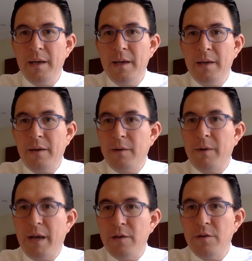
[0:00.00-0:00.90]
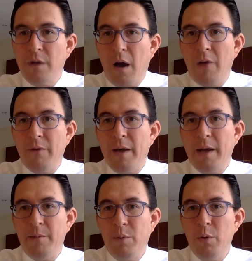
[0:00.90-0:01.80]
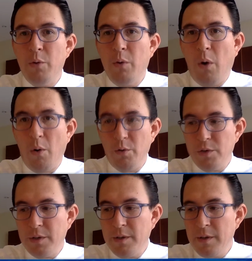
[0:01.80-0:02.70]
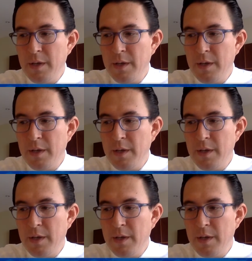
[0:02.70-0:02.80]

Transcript: the creation of a blue ocean.